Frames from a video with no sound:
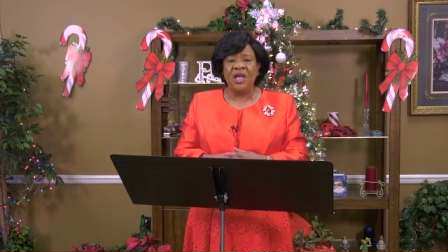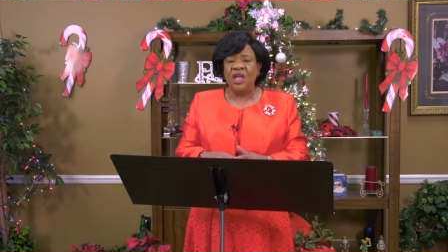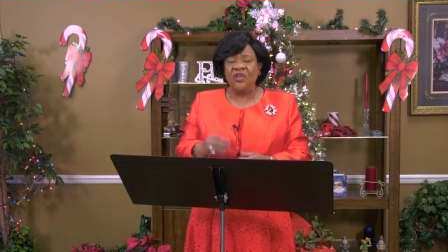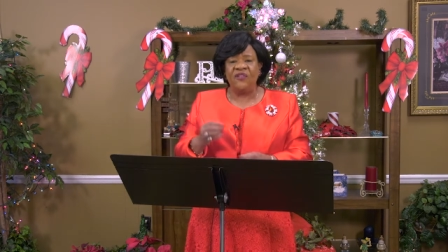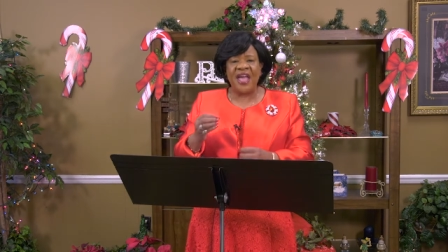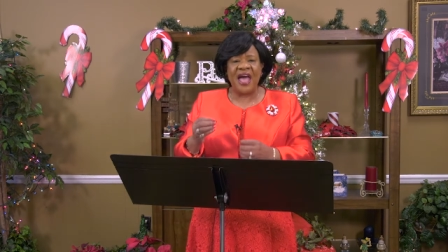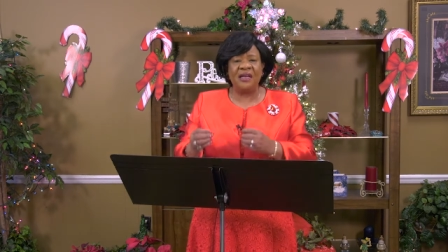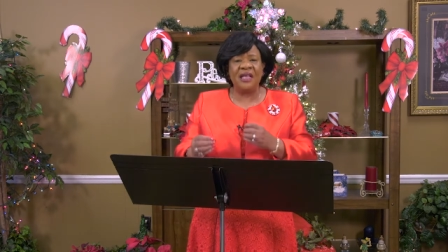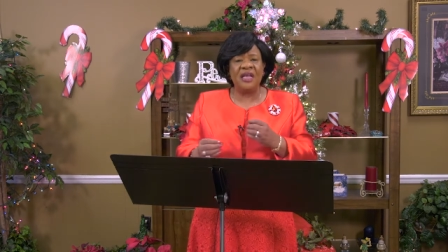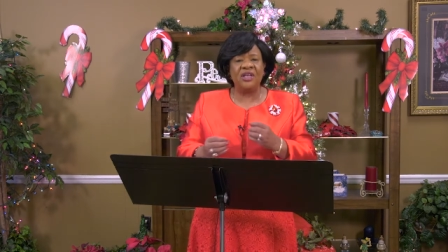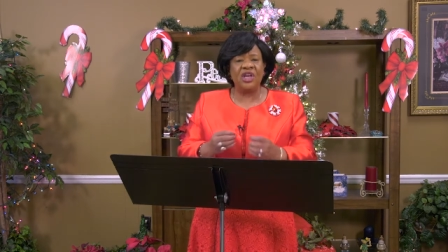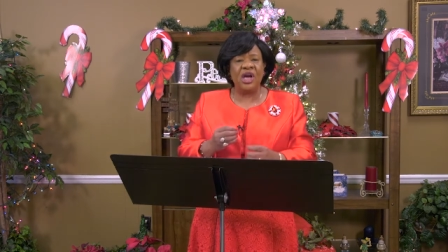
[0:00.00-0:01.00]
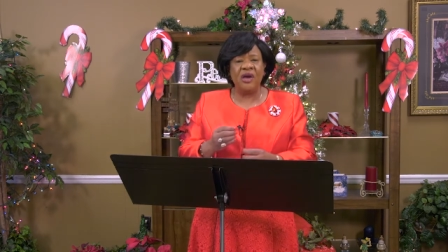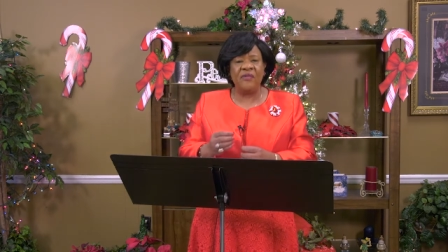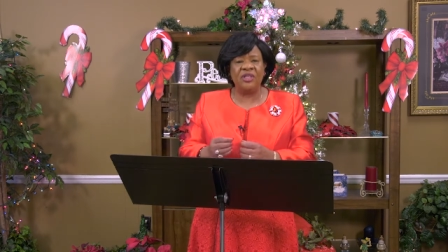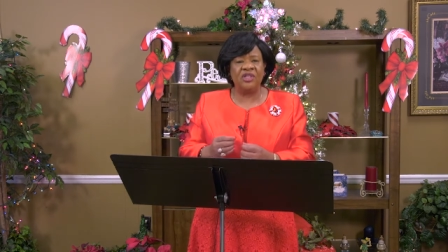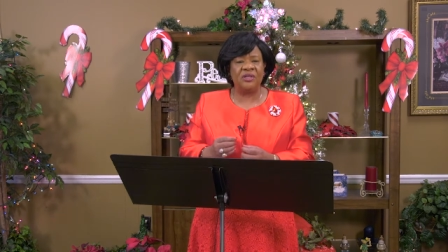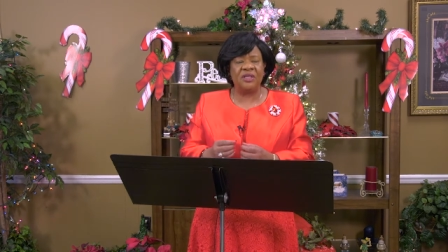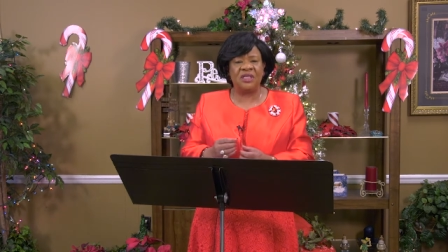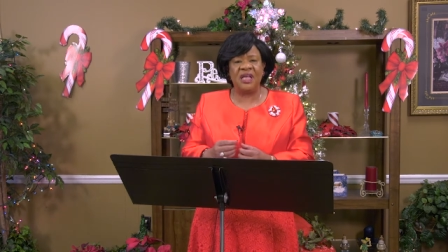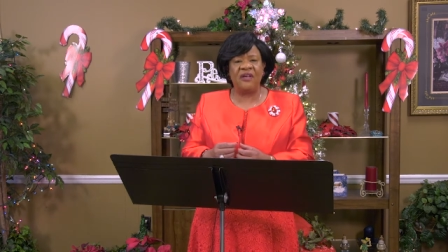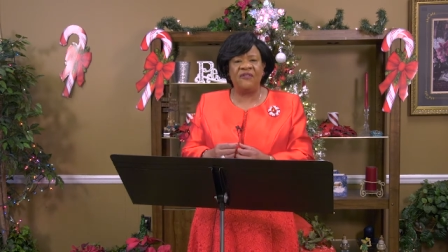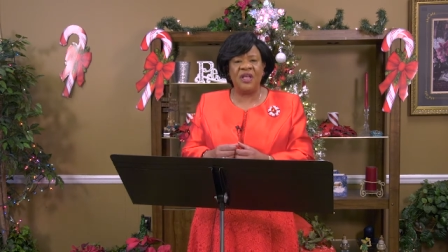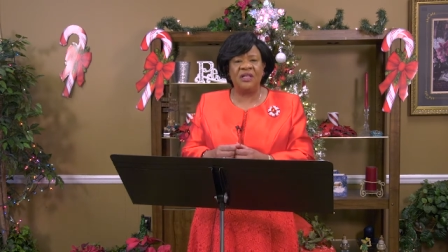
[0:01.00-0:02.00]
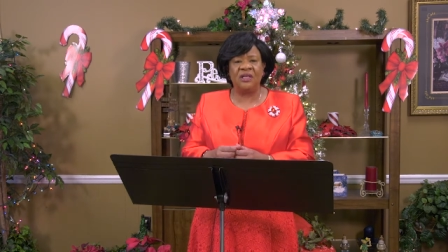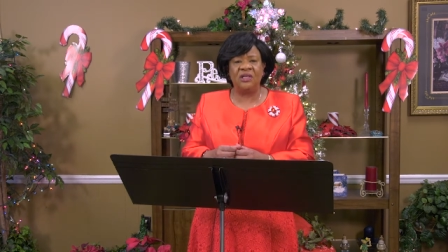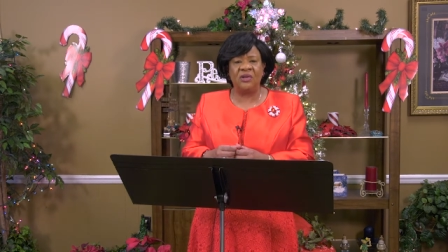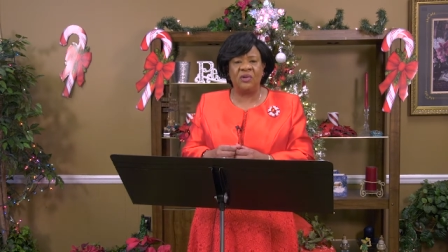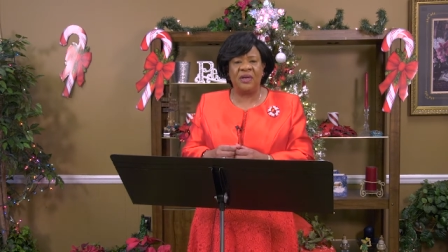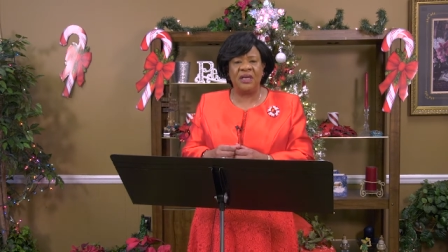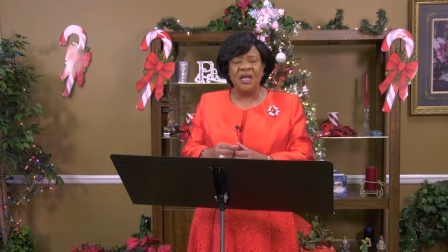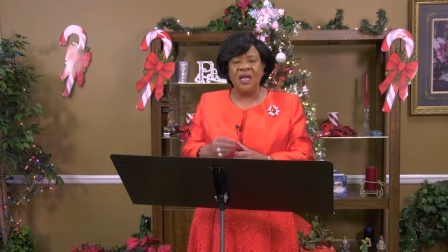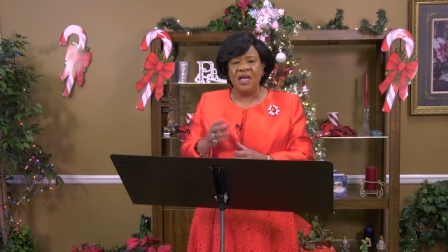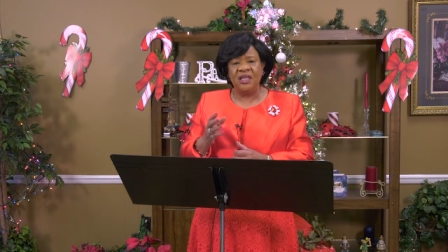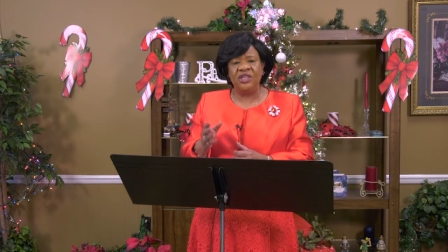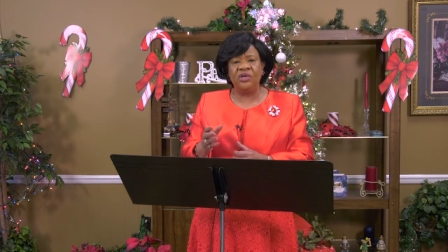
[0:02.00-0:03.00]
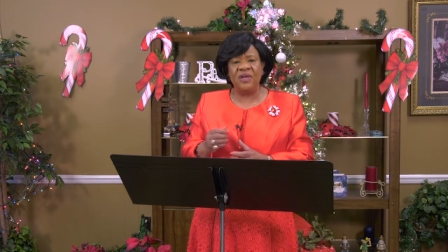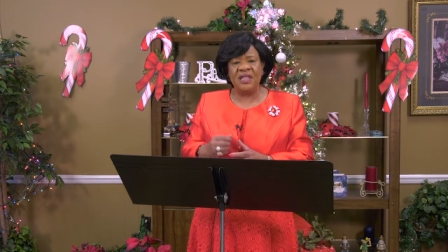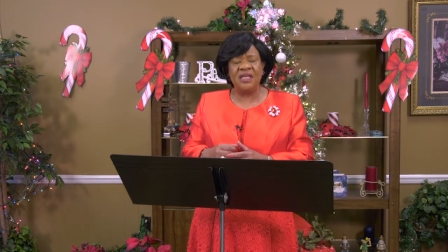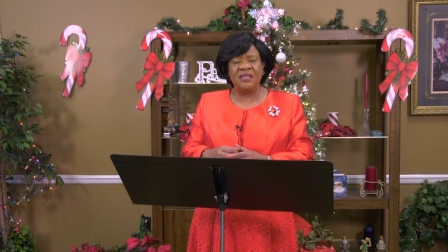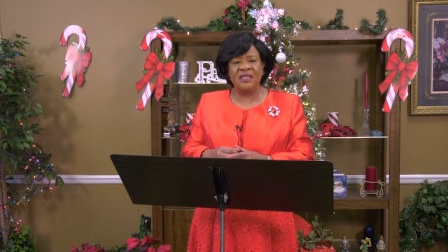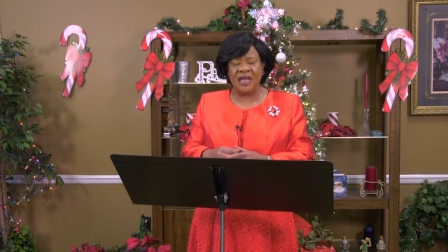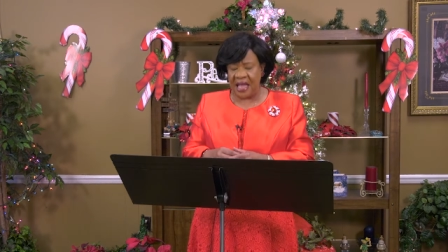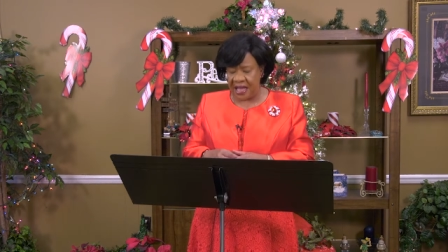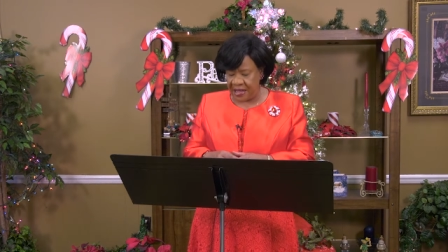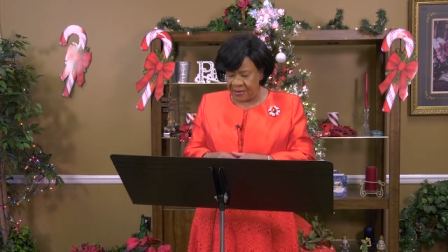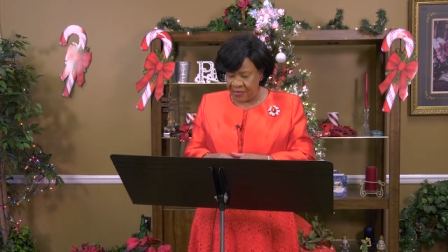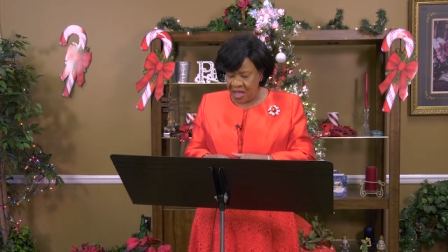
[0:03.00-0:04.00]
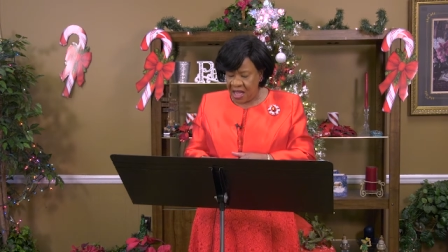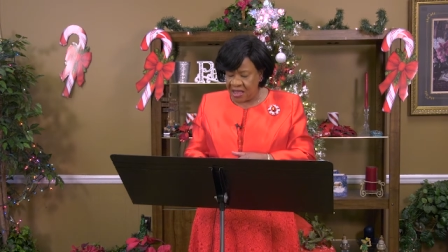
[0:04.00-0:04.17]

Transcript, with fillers: You've got to encourage yourself in the Lord during this time.